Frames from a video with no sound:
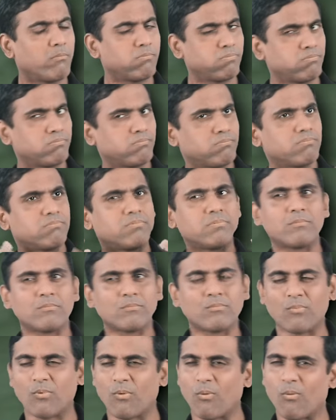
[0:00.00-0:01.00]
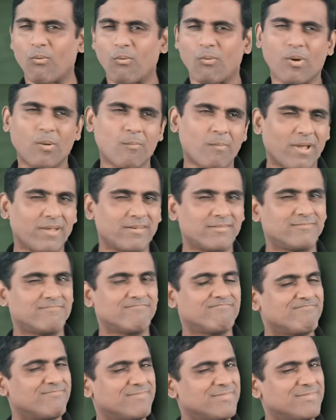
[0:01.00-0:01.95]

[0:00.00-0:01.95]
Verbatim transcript: life who has inspired